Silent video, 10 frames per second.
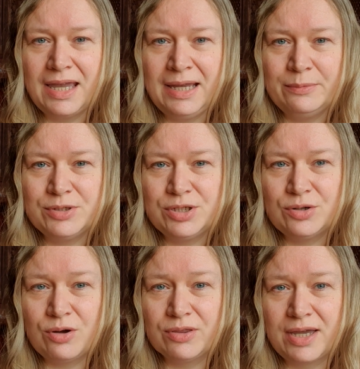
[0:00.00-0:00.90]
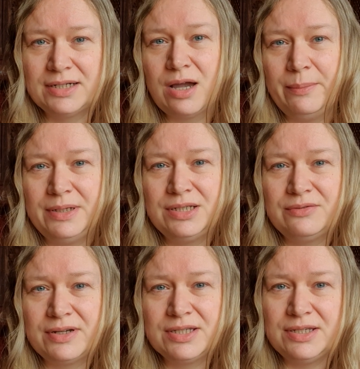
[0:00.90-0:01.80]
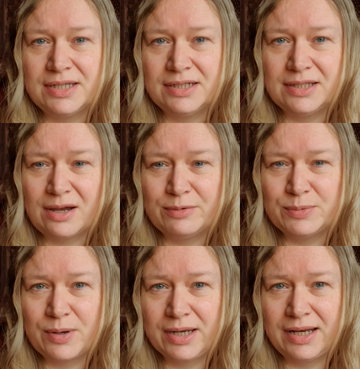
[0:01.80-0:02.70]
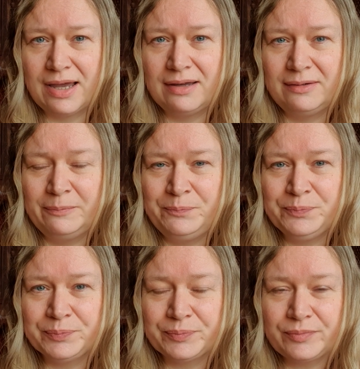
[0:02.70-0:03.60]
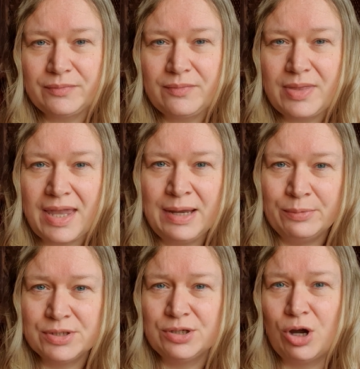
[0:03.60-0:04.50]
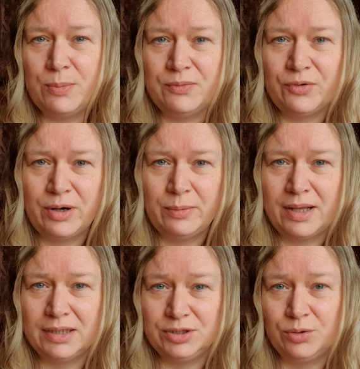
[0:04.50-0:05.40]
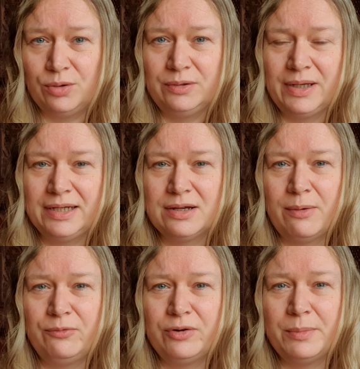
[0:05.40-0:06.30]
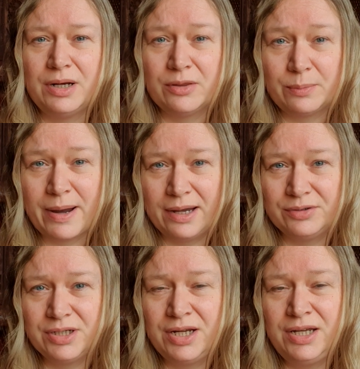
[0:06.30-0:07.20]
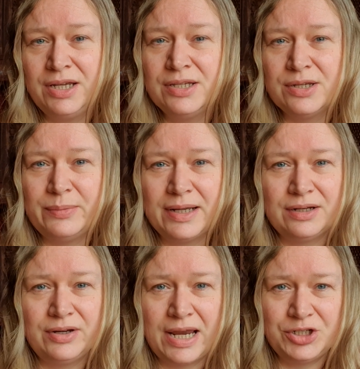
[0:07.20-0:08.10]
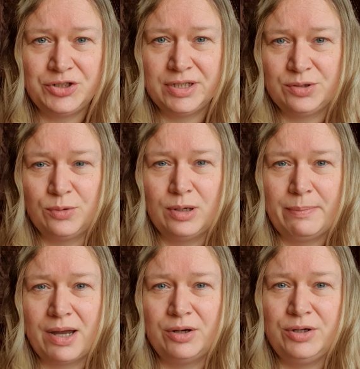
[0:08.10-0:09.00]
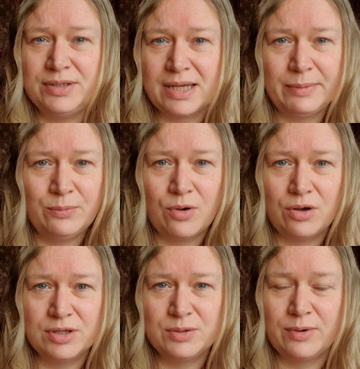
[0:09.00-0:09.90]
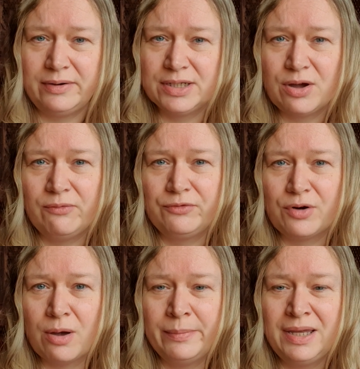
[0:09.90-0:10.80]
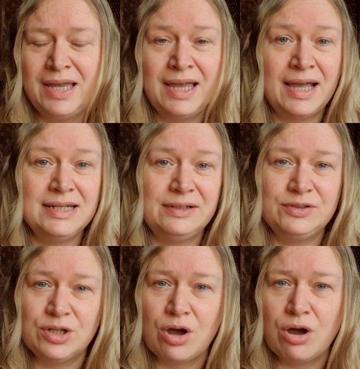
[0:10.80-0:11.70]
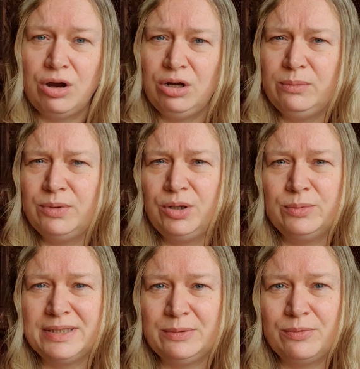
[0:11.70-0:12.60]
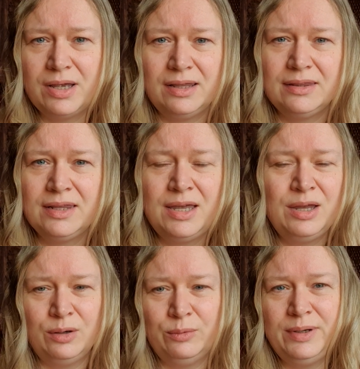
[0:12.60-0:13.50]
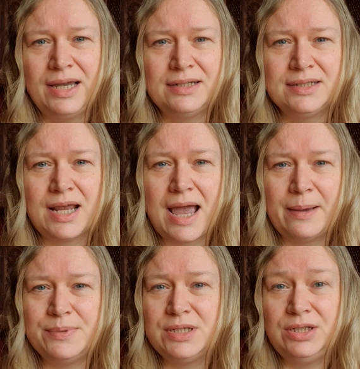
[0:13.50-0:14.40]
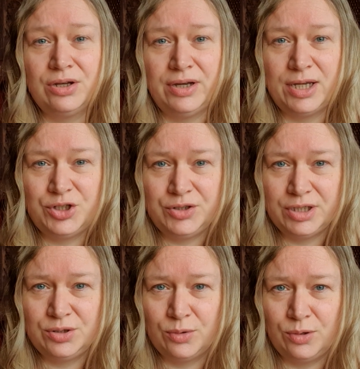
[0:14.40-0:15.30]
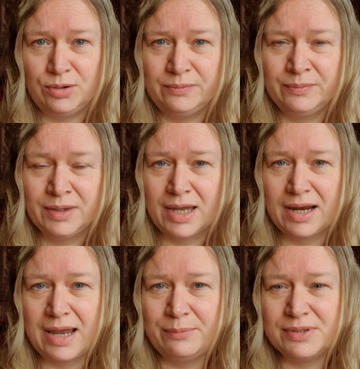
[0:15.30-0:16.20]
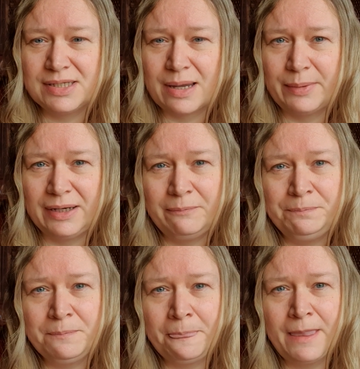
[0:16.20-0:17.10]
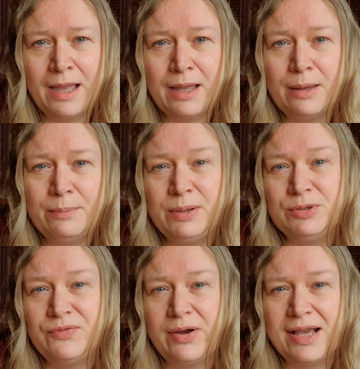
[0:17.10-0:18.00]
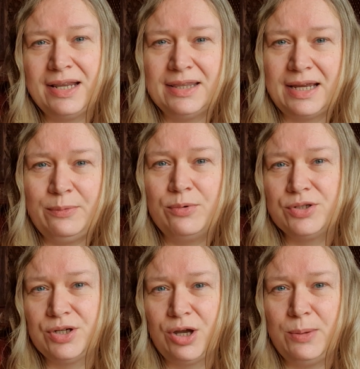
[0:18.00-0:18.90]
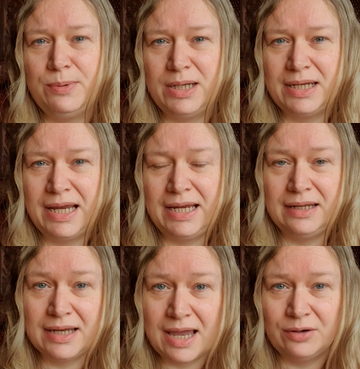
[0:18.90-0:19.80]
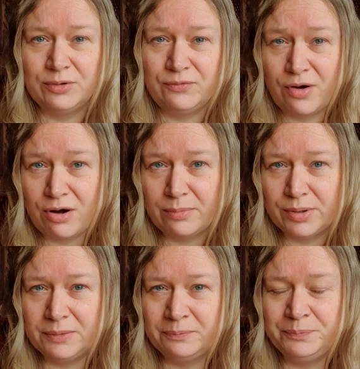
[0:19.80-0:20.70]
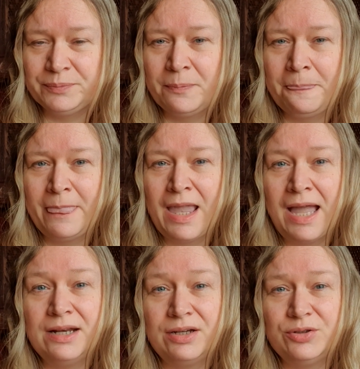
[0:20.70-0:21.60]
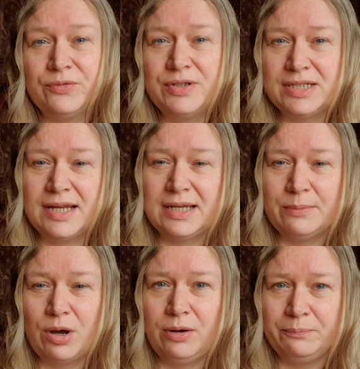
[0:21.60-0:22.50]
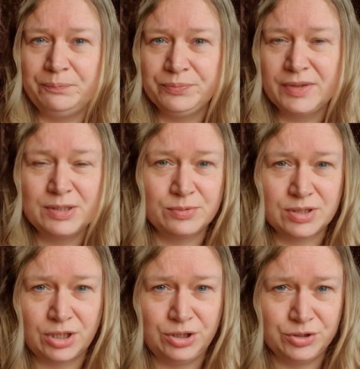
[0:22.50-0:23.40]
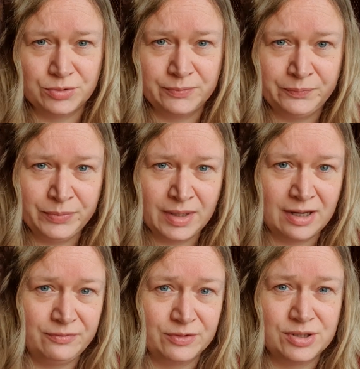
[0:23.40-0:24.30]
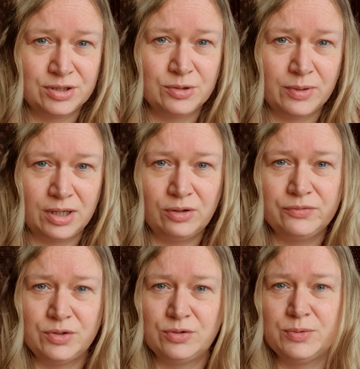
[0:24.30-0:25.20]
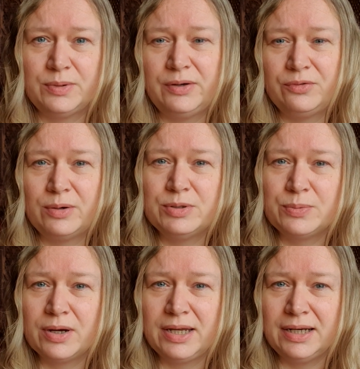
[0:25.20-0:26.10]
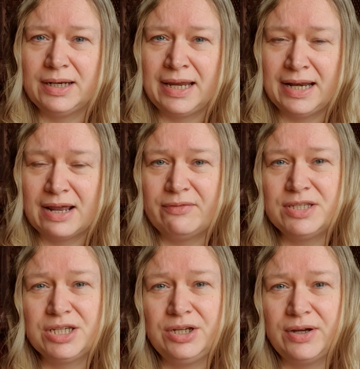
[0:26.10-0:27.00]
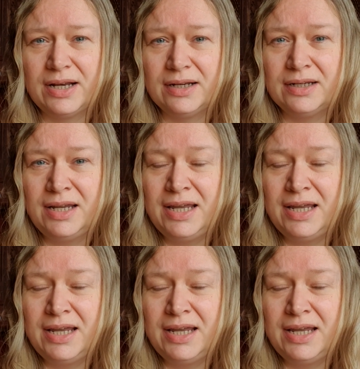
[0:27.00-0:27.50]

he was a dog that had come into the rescue centre that I was working at. He wasn't coping very well at all. He'd come from another pound, so we had no history at all about who Sammy was, where he'd come from, had he lived in a home, who was he with. We had absolutely no history at all that came with Sammy. But it was very clear that he wasn't coping in the kennel environment, and I'd offered to take him home. This wasn't unusual. I fostered quite a lot of dogs whenever I was working in that rescue, and